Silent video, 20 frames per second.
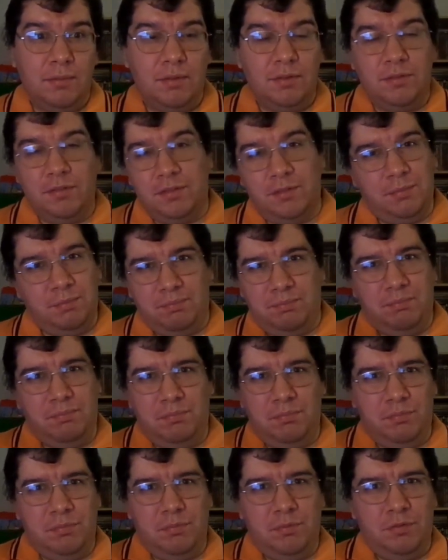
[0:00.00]
which is
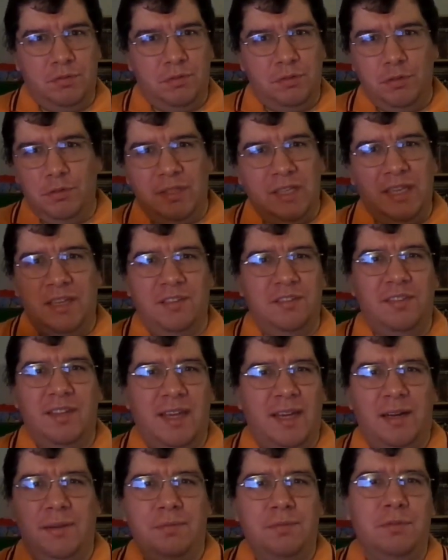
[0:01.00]
2 days
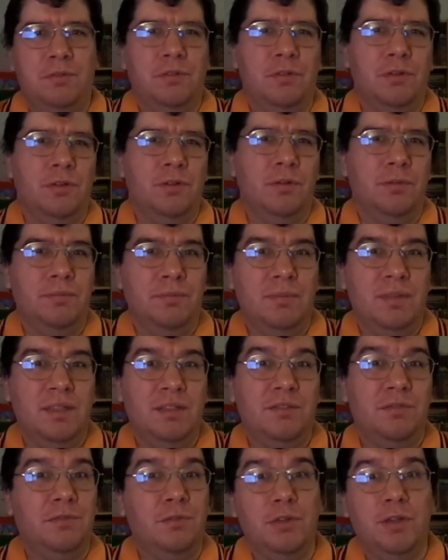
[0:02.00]
after
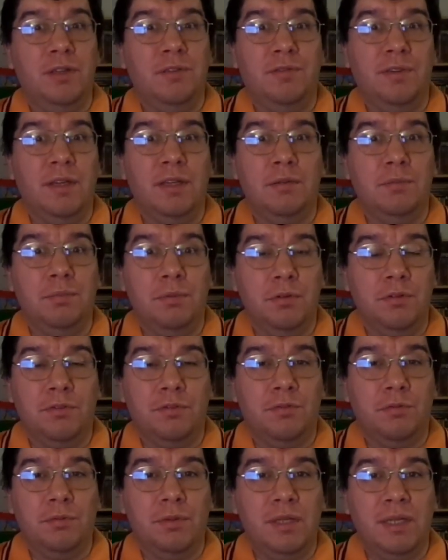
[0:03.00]
its 30th
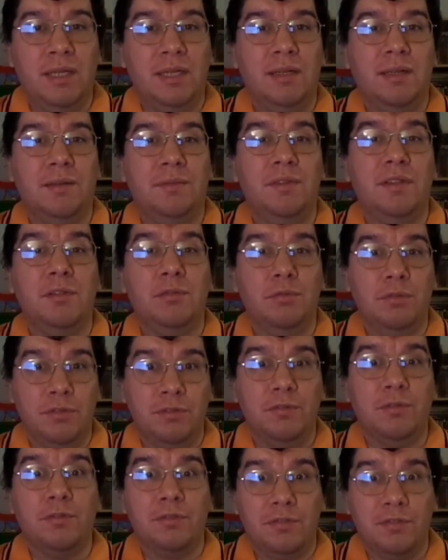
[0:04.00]
anniversary of the
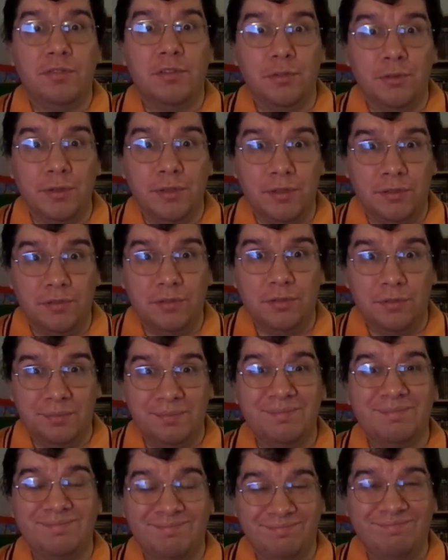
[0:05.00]
original
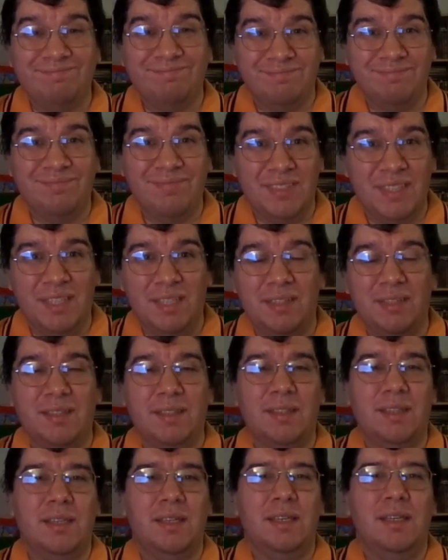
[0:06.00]
series. Yeah.
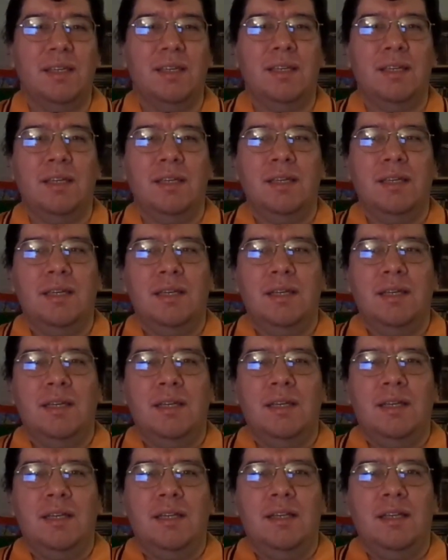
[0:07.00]

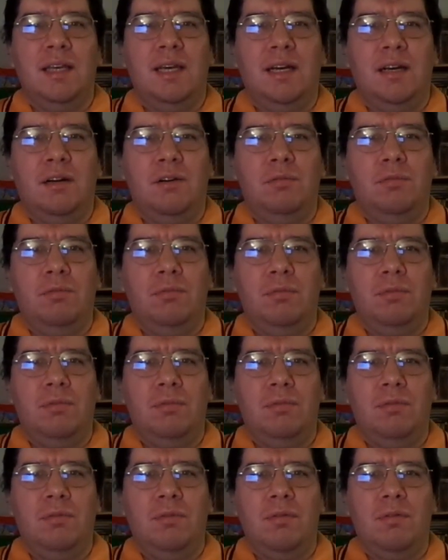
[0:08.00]
Now,
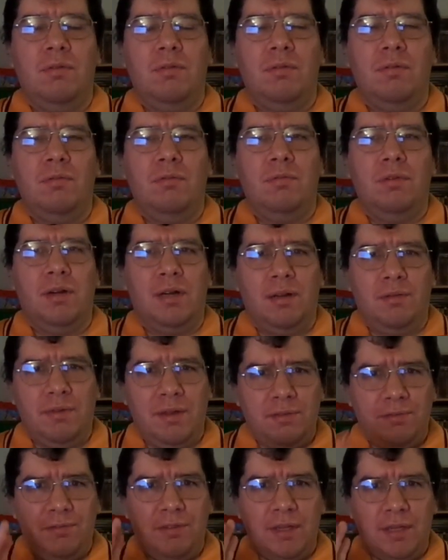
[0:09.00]

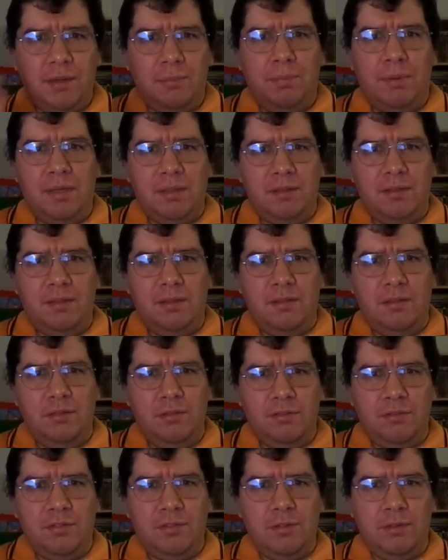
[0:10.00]
whatever I think about the
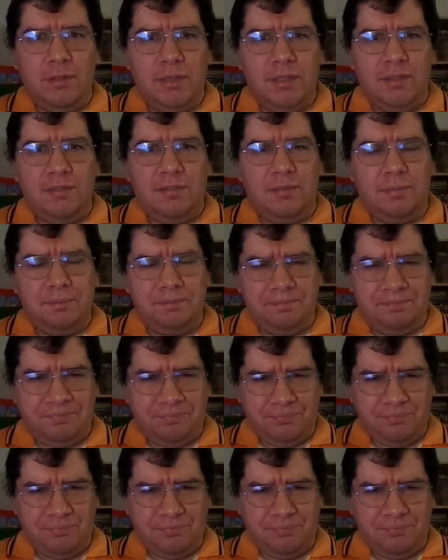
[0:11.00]
new series,